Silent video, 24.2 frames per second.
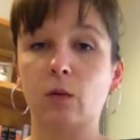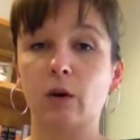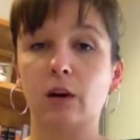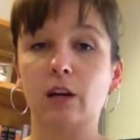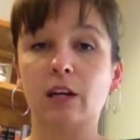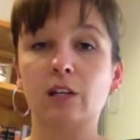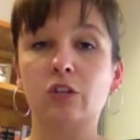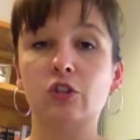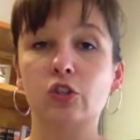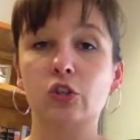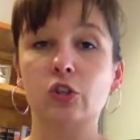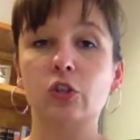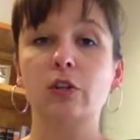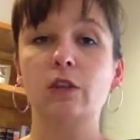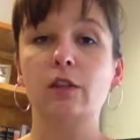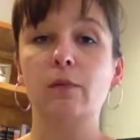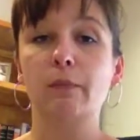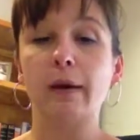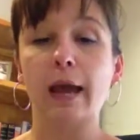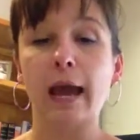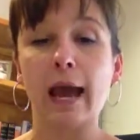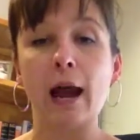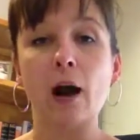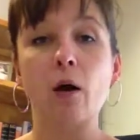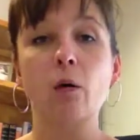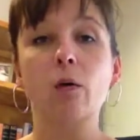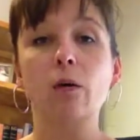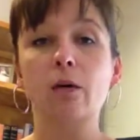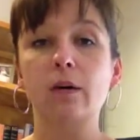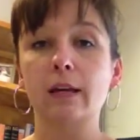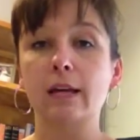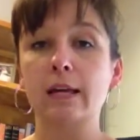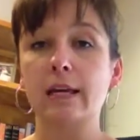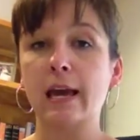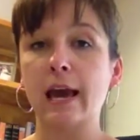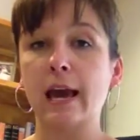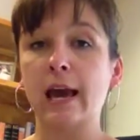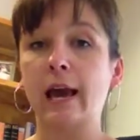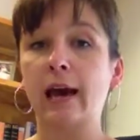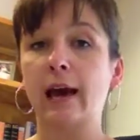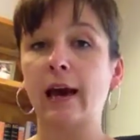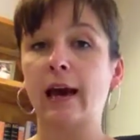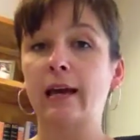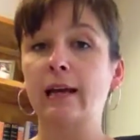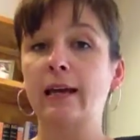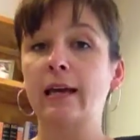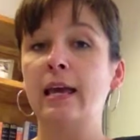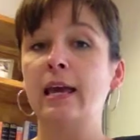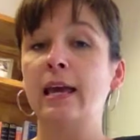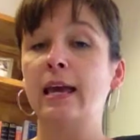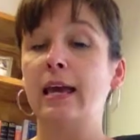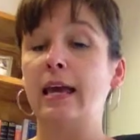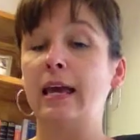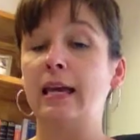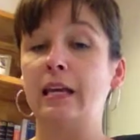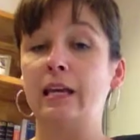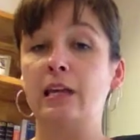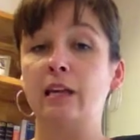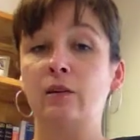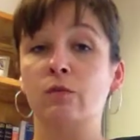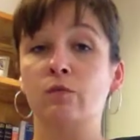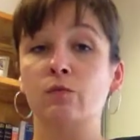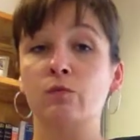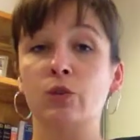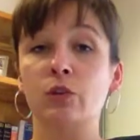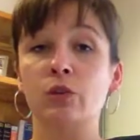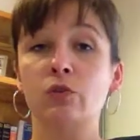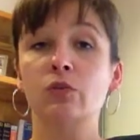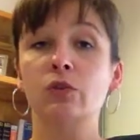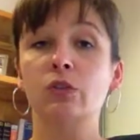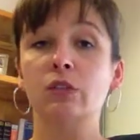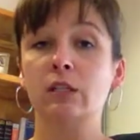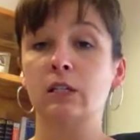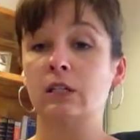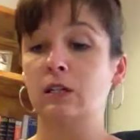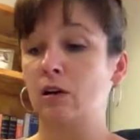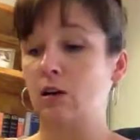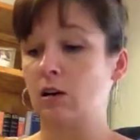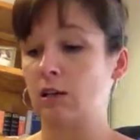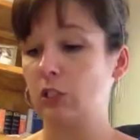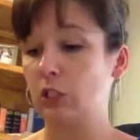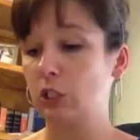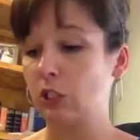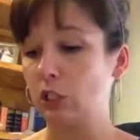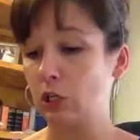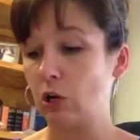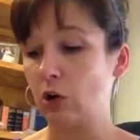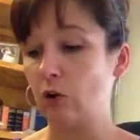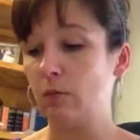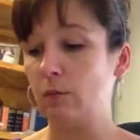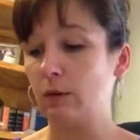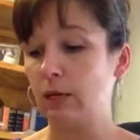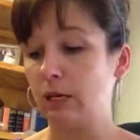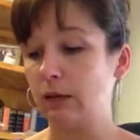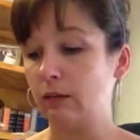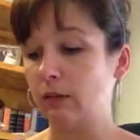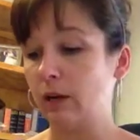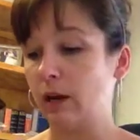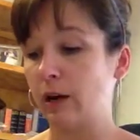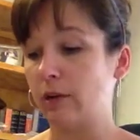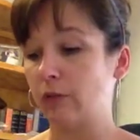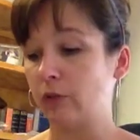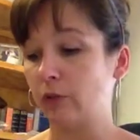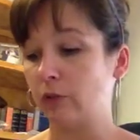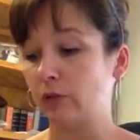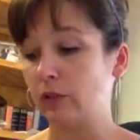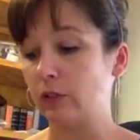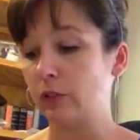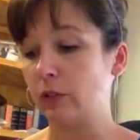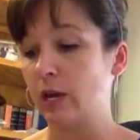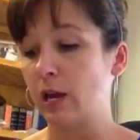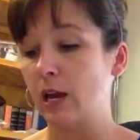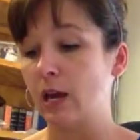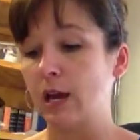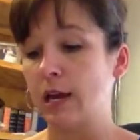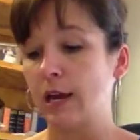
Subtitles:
where he took the power he had and he abused it on so many levels.